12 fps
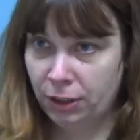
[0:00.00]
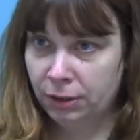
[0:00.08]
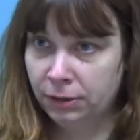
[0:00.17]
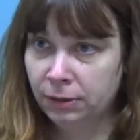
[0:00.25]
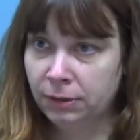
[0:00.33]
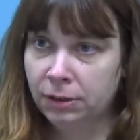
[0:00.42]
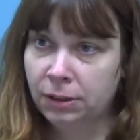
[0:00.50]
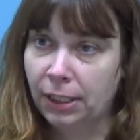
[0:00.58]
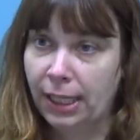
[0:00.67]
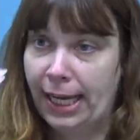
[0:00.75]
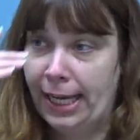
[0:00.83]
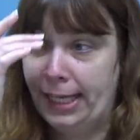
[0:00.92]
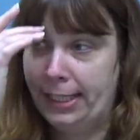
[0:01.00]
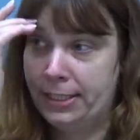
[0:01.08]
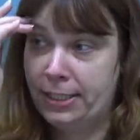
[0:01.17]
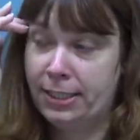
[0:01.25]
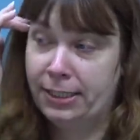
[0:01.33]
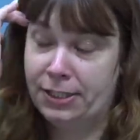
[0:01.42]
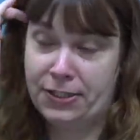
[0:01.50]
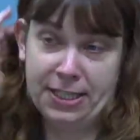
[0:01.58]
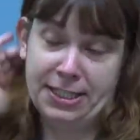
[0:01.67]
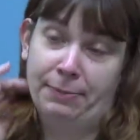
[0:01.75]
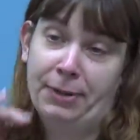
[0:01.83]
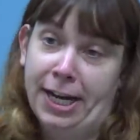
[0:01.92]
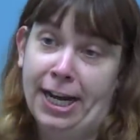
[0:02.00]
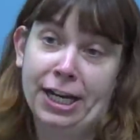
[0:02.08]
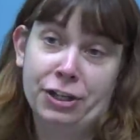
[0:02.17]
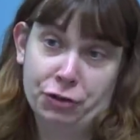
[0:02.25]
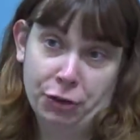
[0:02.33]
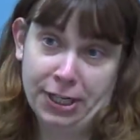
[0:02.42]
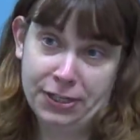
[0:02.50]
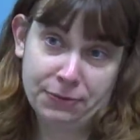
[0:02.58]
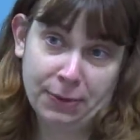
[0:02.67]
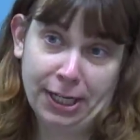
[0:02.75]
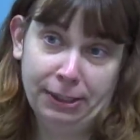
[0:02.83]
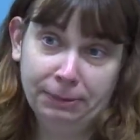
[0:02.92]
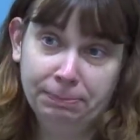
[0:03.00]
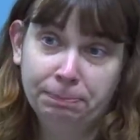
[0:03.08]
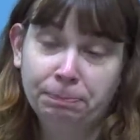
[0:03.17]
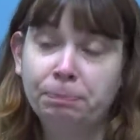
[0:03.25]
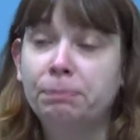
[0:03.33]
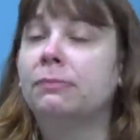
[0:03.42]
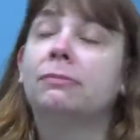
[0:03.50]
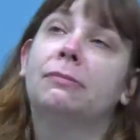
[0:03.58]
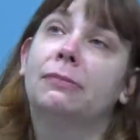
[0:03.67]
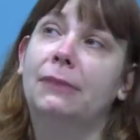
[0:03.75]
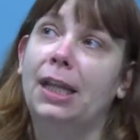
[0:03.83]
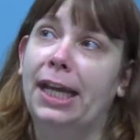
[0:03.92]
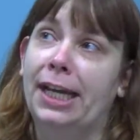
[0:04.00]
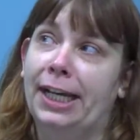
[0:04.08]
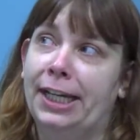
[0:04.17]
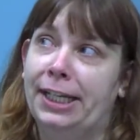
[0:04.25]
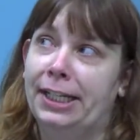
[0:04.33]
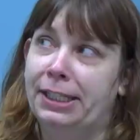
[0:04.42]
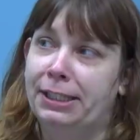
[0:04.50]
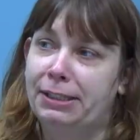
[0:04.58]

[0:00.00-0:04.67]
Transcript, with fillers: making her unable to attend the race. This left Susan very distraught.